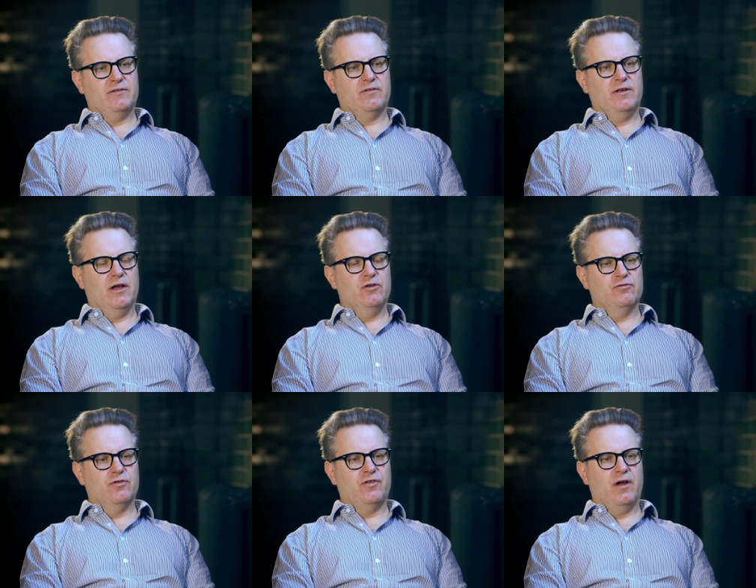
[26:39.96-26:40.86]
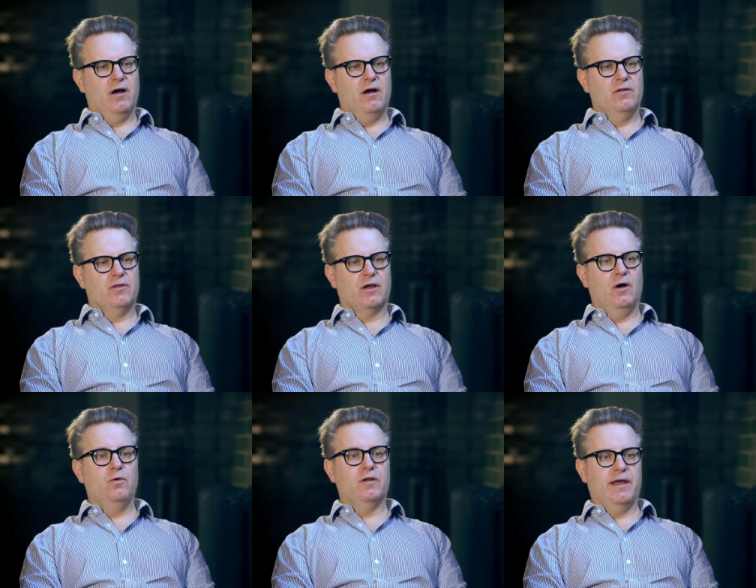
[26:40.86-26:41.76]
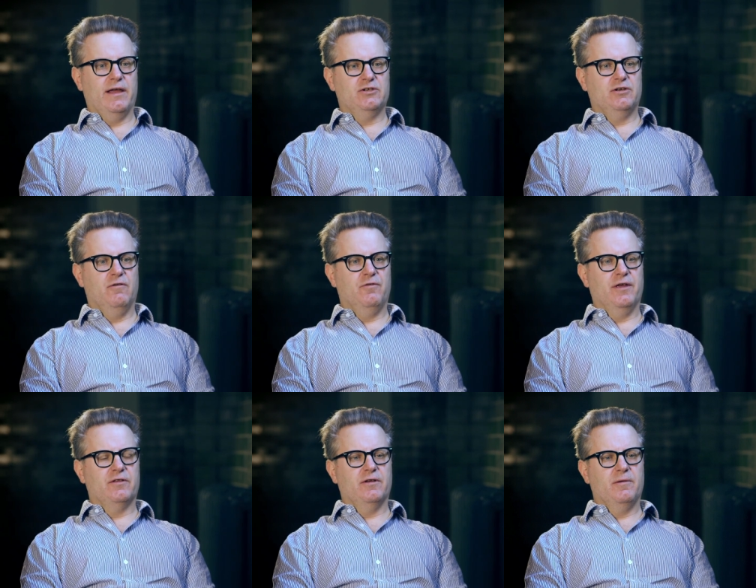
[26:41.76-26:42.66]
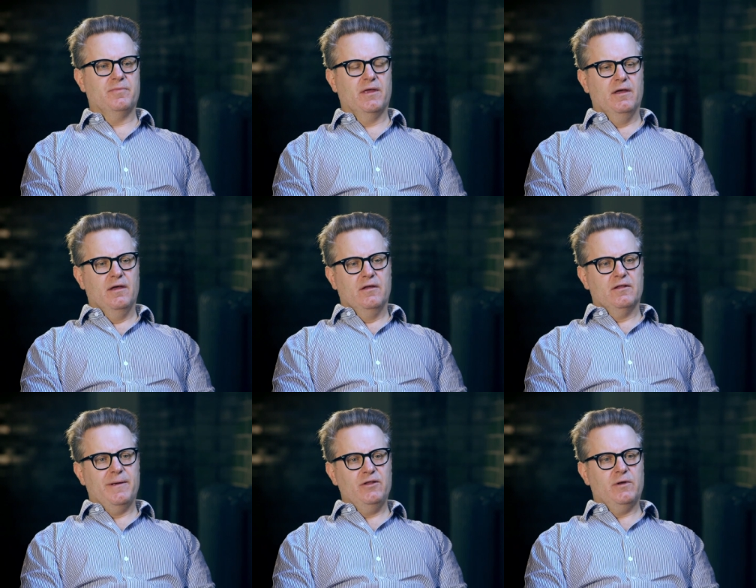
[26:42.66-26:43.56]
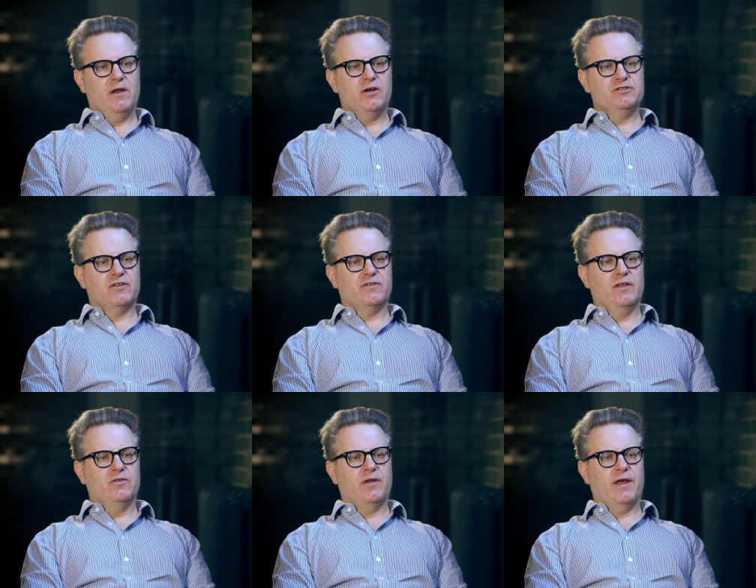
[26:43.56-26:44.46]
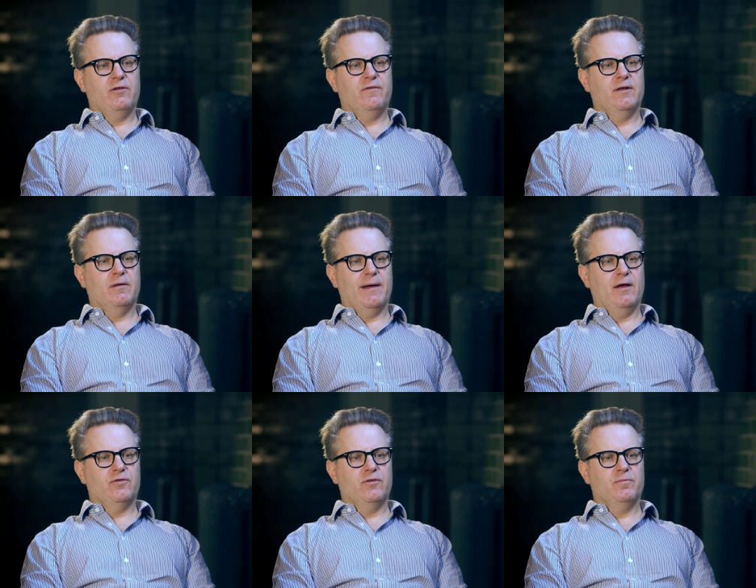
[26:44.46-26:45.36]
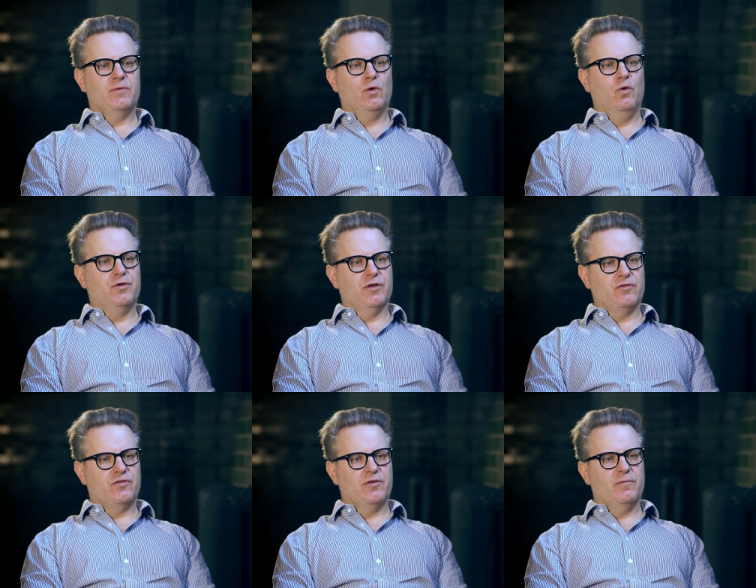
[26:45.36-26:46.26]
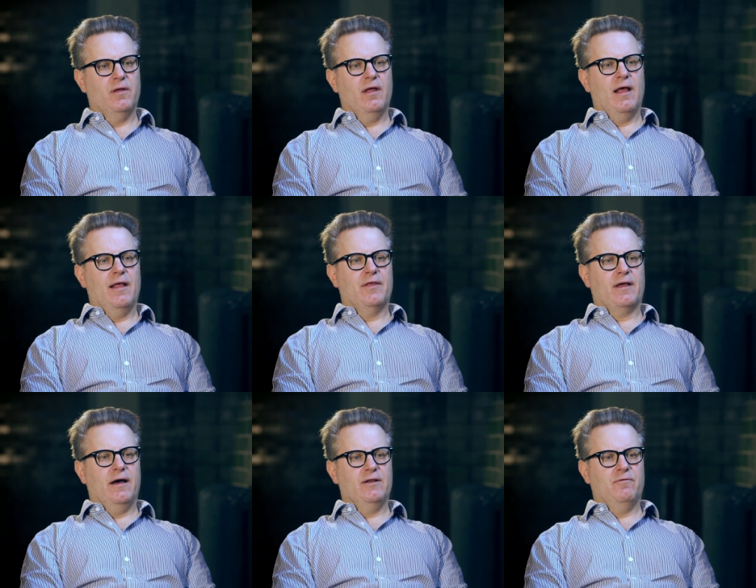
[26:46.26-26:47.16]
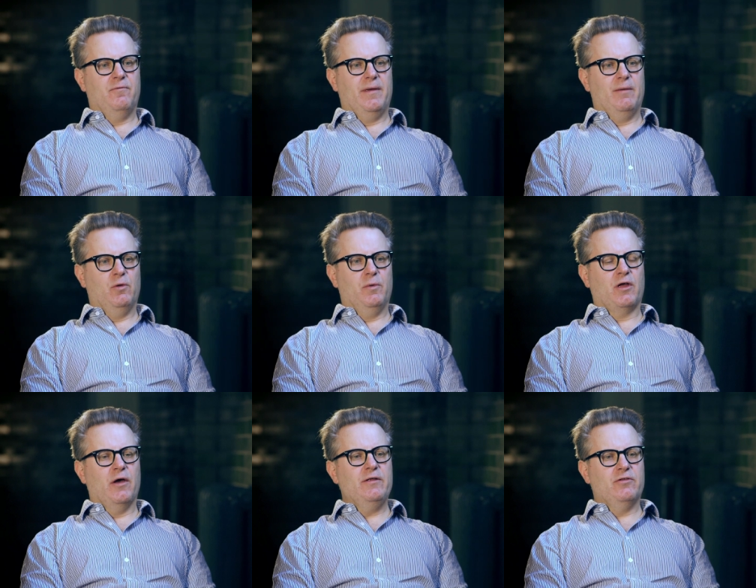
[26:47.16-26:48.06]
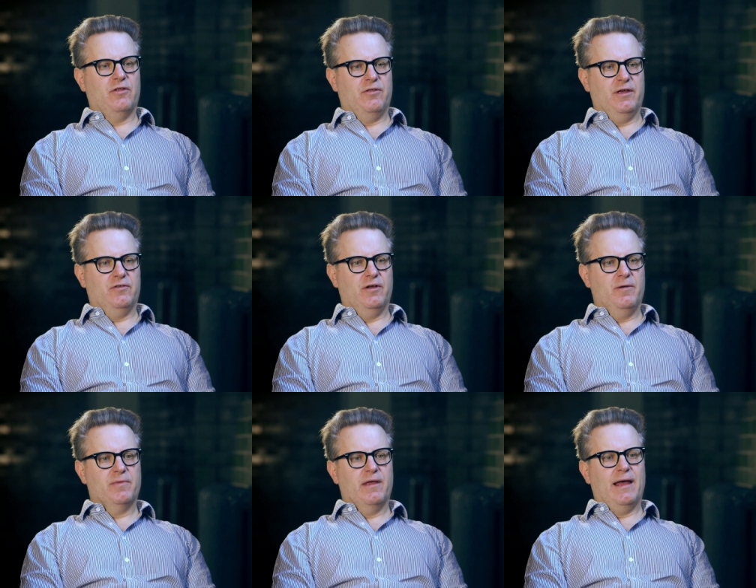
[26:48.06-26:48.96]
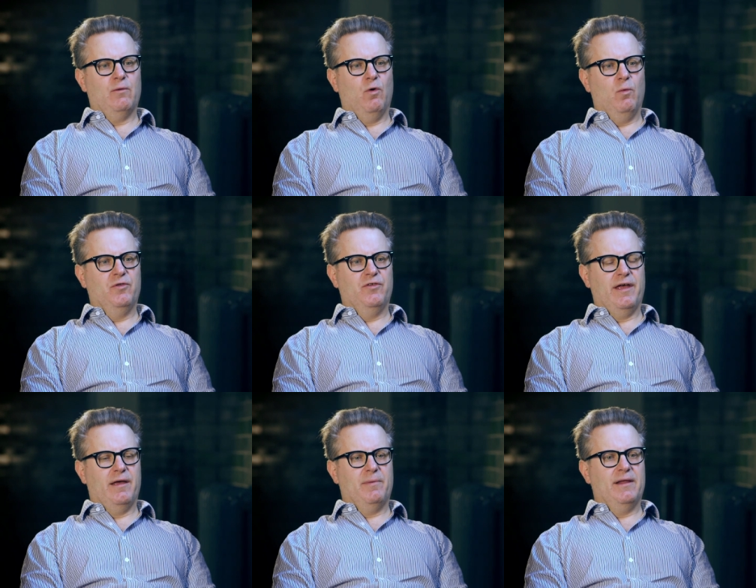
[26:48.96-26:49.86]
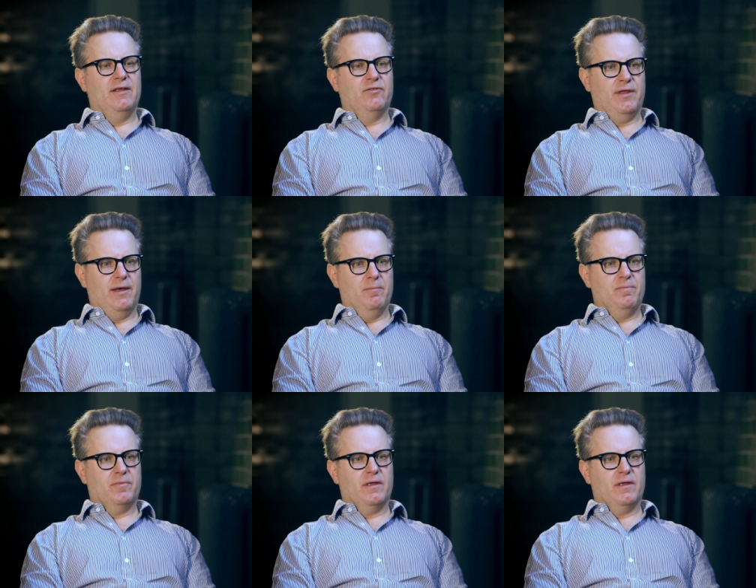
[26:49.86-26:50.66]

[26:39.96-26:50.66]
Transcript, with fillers: 1600s are the golden age of theatre depend to a large extent on how you feel about the audience, the kind of people who are going to the theatre, and what would please them.